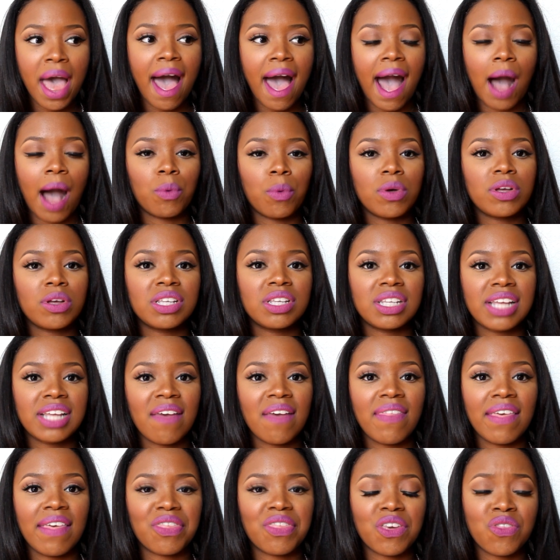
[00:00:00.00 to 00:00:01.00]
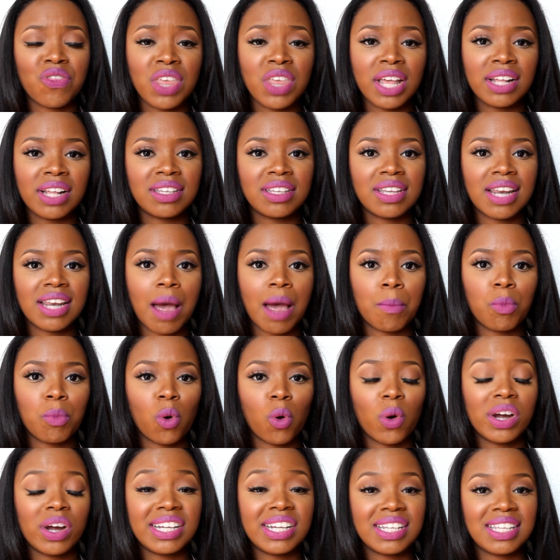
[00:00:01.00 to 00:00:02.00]
I will say that the things that I'm
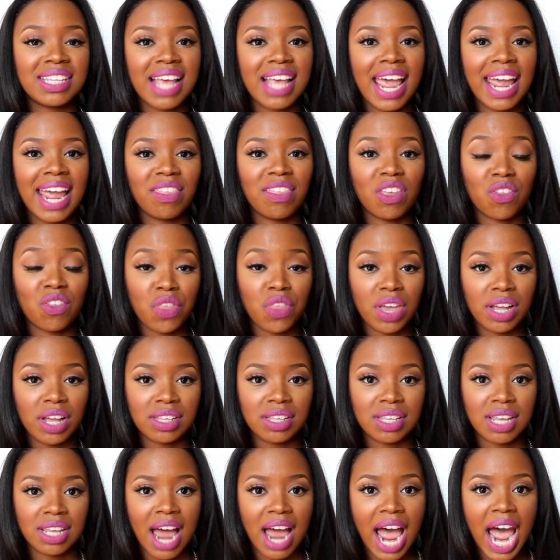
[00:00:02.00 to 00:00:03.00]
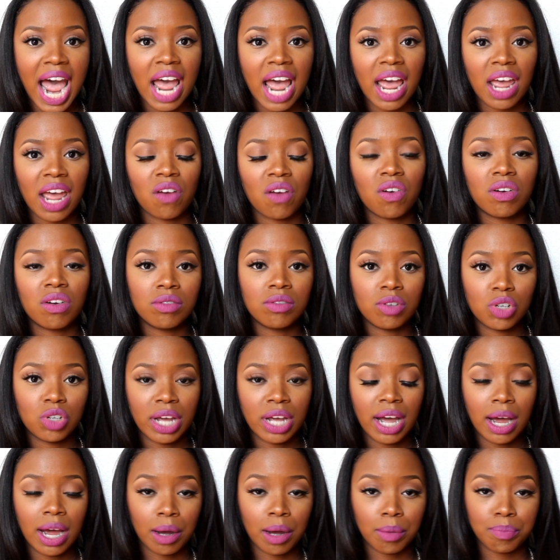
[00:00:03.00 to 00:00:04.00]
going to say and the things that I
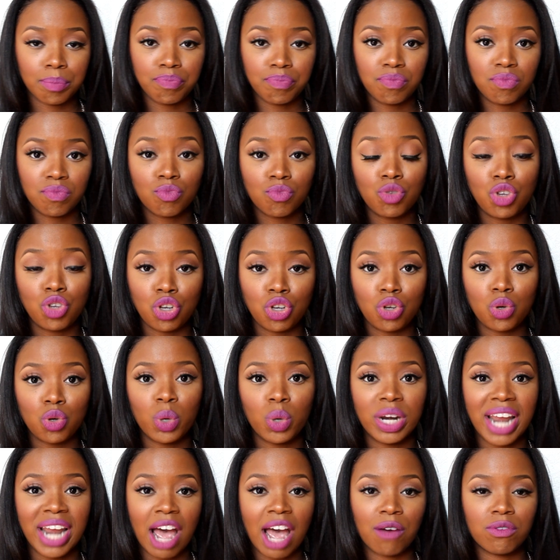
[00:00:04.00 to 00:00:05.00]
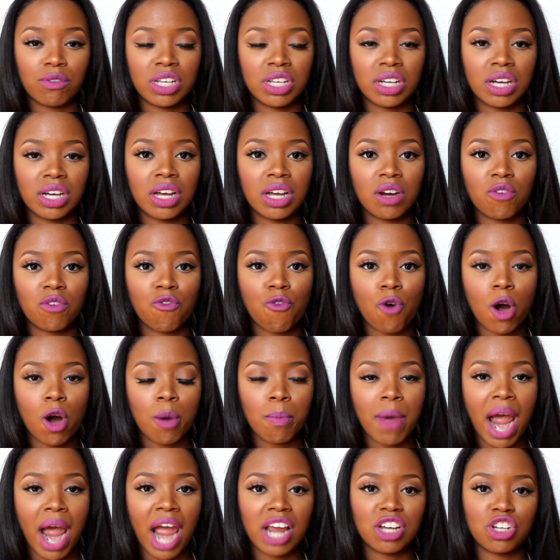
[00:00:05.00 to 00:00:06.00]
do and have done for
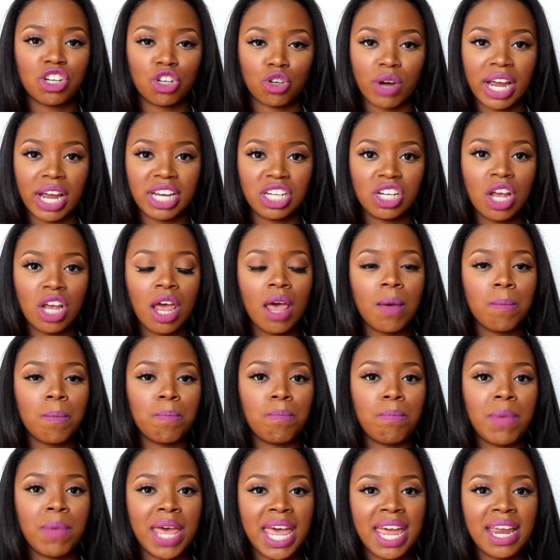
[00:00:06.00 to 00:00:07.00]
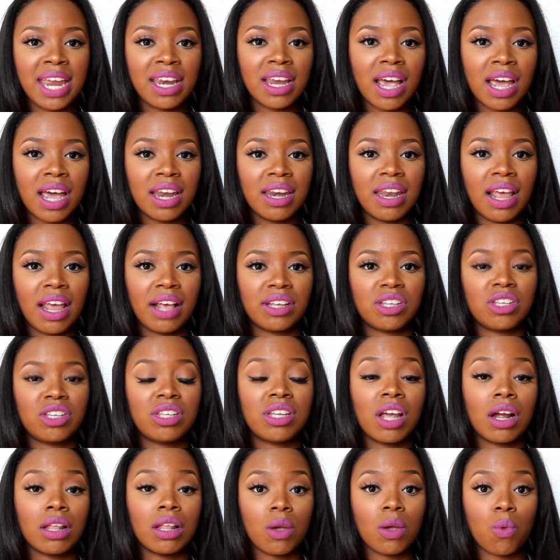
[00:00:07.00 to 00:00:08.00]
my stretch may not
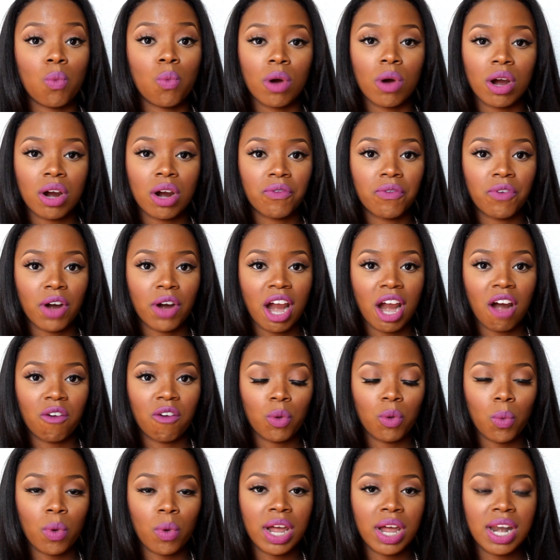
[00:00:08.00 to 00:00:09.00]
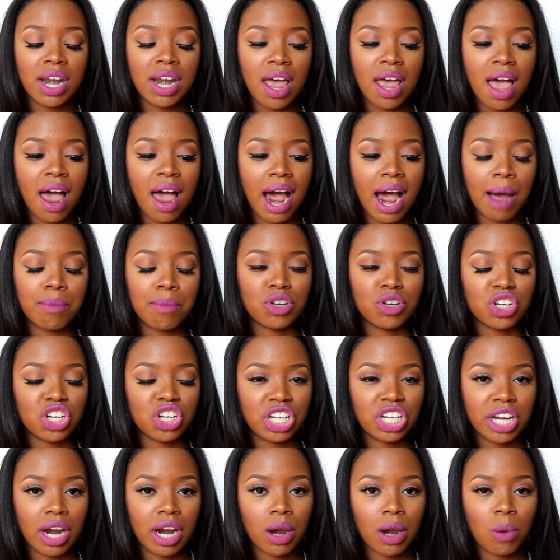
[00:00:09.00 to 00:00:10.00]
necessarily work for everyone. I'm just
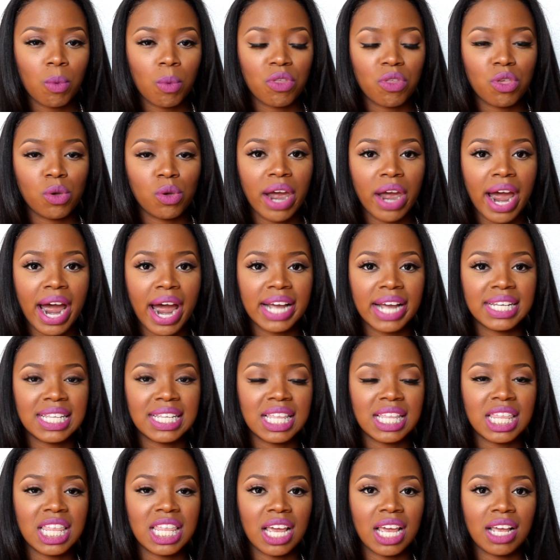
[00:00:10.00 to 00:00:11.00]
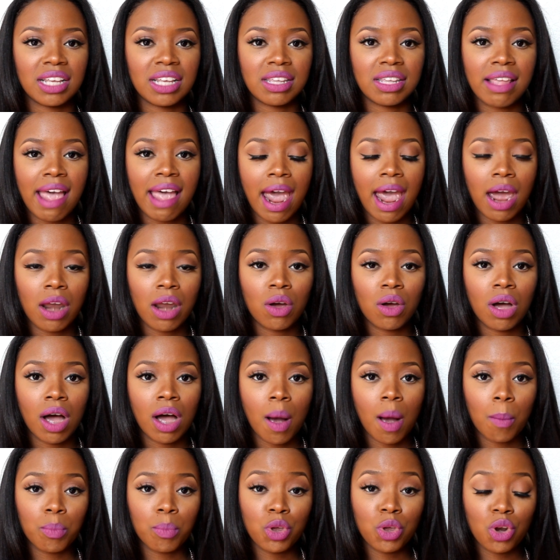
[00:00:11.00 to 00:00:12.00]
sharing with you guys the things that
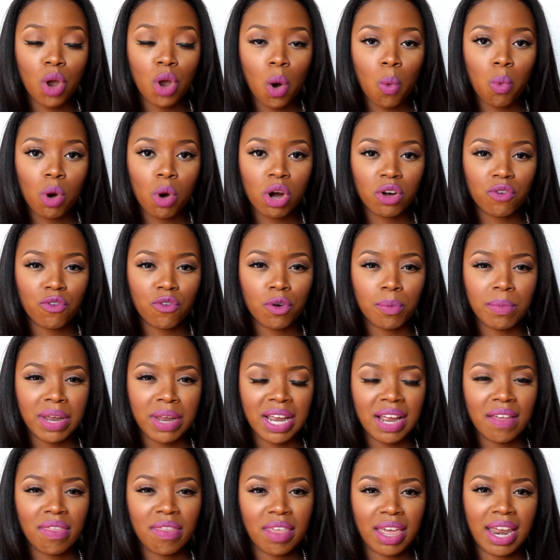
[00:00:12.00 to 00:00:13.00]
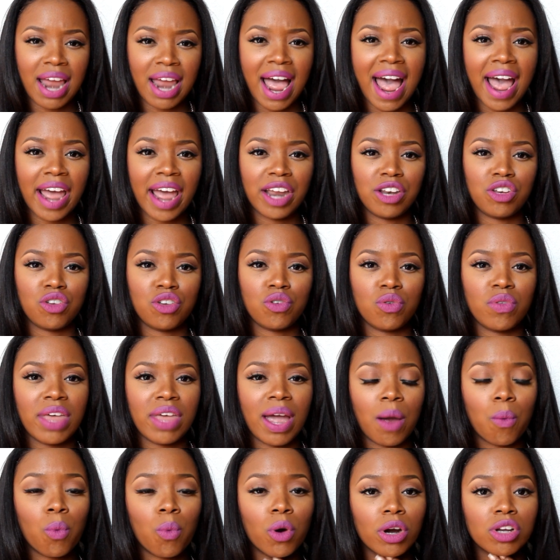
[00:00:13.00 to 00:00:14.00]
you know, work for me and that I do
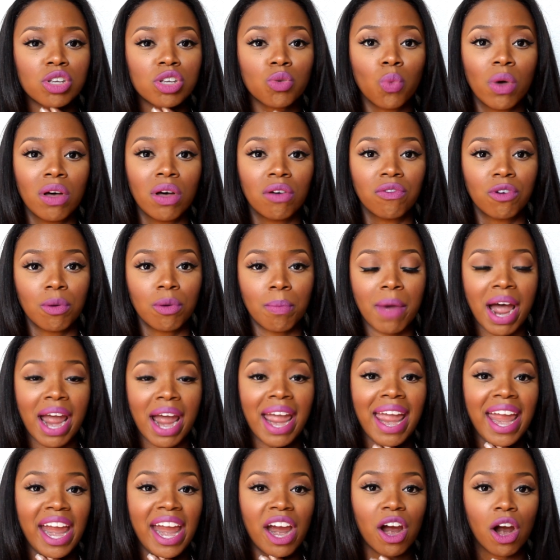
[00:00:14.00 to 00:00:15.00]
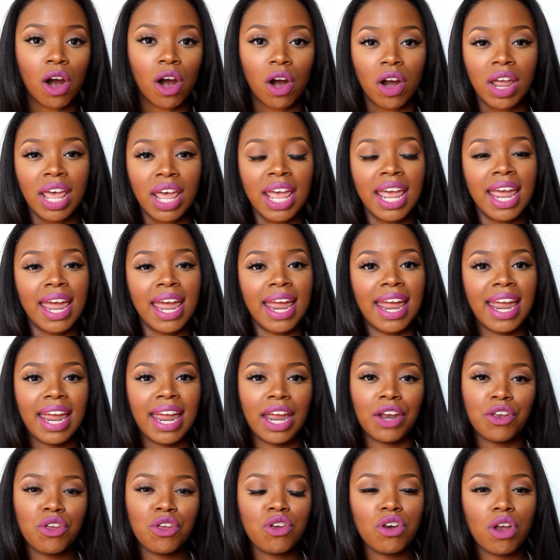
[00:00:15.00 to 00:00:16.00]
that works well for my hair,
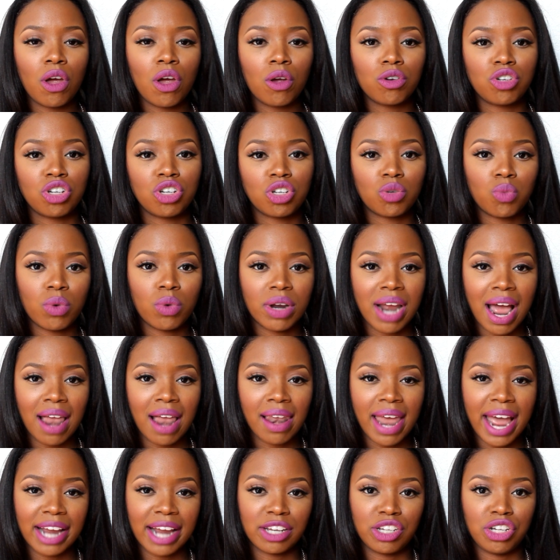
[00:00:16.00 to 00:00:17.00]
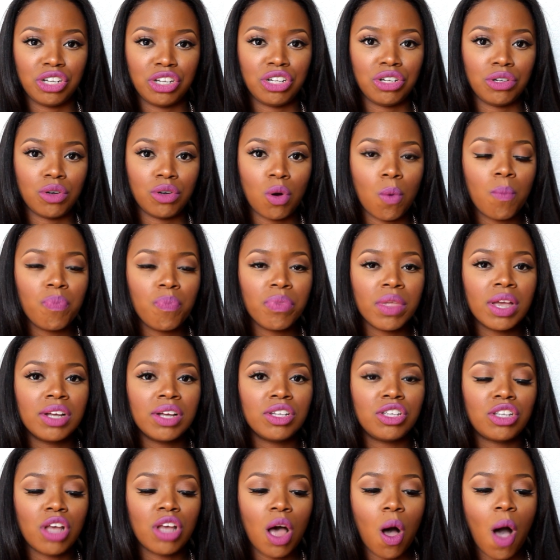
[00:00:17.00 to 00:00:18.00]
and you know, just what I like to do.
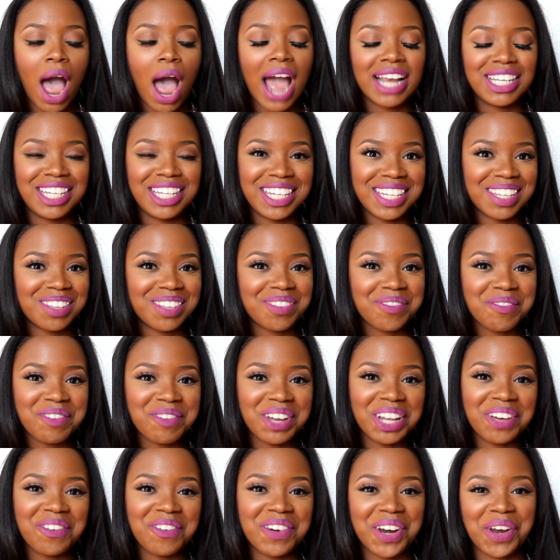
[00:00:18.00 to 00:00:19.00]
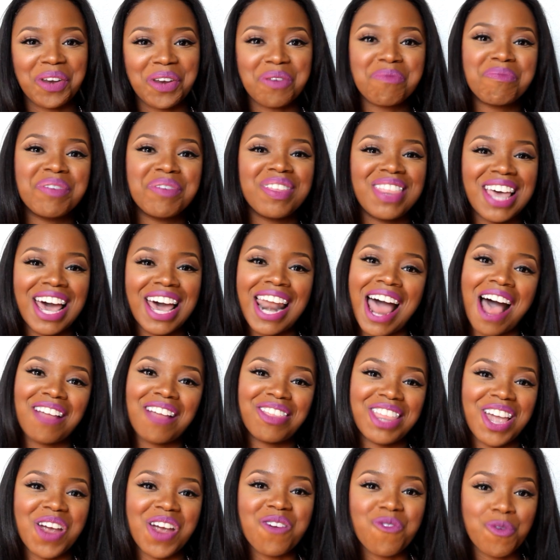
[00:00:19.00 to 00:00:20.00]
So I just really wanted to put that
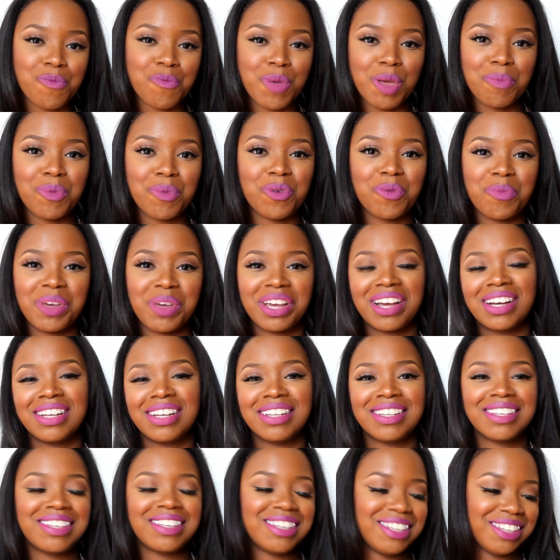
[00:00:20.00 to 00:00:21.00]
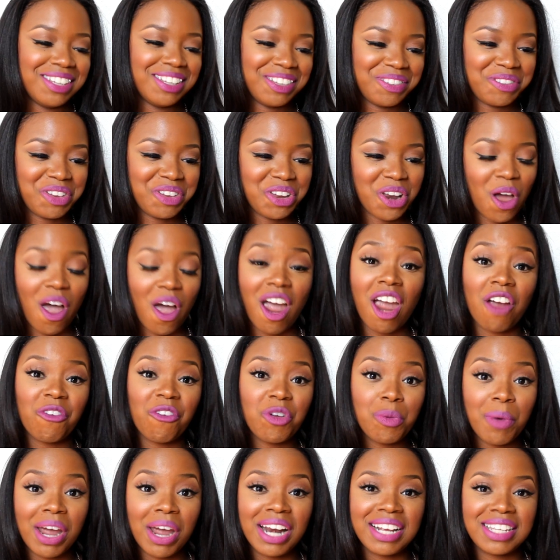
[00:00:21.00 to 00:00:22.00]
out there for people because, you know,
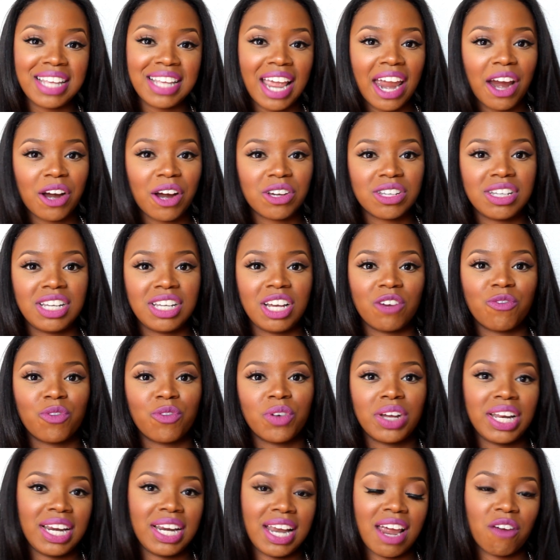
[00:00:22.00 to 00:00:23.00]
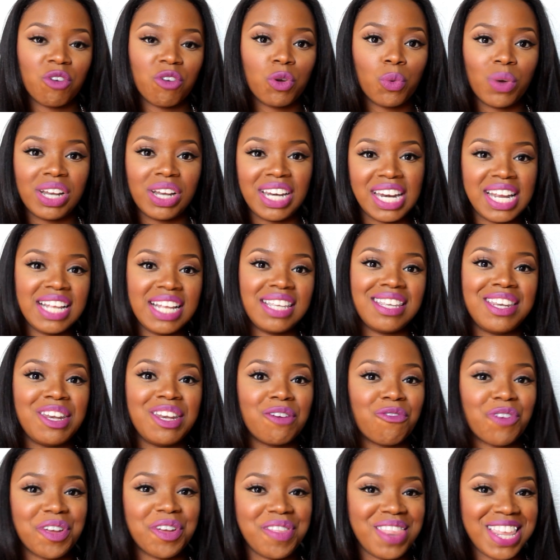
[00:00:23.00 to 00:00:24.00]
everybody's hair is different and everyone needs
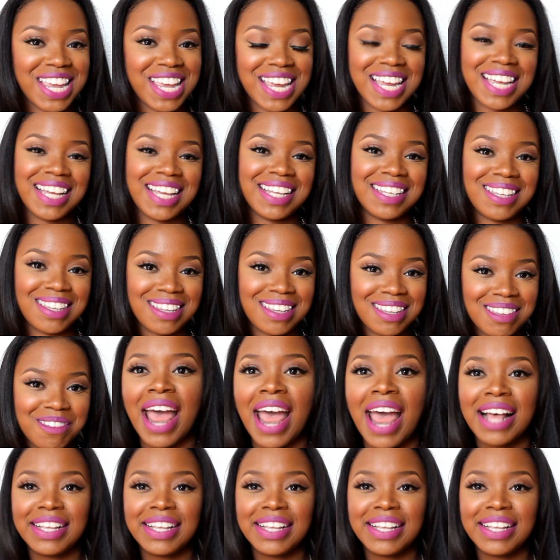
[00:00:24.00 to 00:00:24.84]
different things.